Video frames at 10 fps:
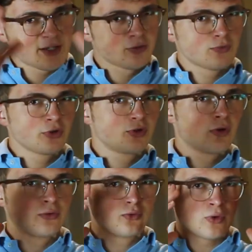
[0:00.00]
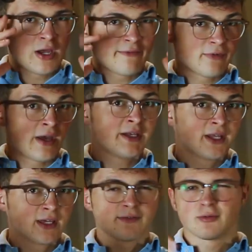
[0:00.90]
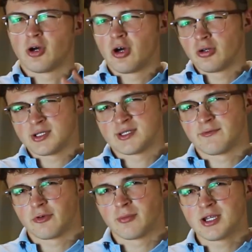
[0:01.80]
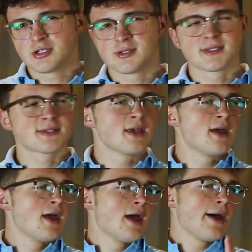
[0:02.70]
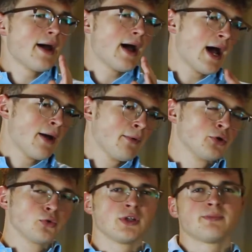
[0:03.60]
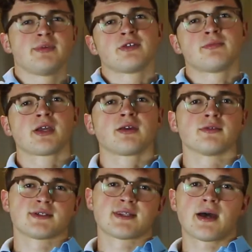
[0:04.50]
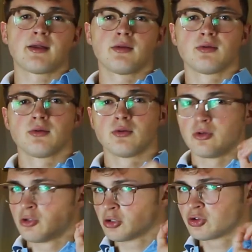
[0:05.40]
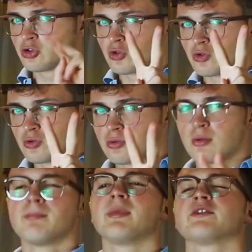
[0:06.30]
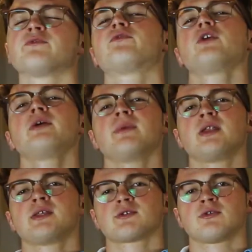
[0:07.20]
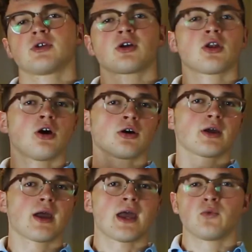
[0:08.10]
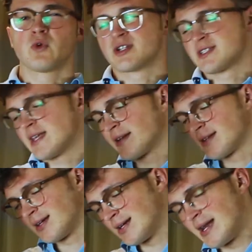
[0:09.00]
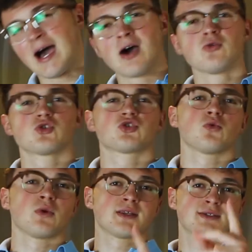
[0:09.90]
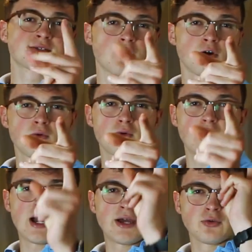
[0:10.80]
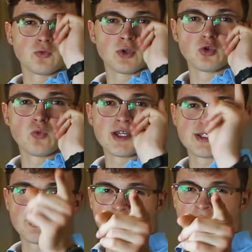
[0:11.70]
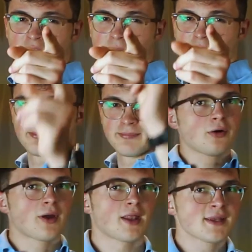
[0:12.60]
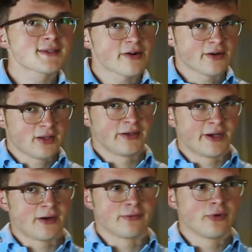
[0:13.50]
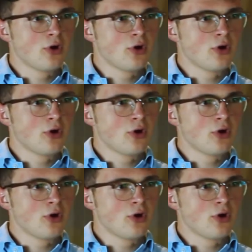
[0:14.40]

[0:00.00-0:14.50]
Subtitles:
don't want you to have a headache from all these informations, I will do it Peter McKinnon style. Not 2, but 3 minutes on the clock, and we are starting now, so let's go. I don't want to waste your time. Okay, let's run it down.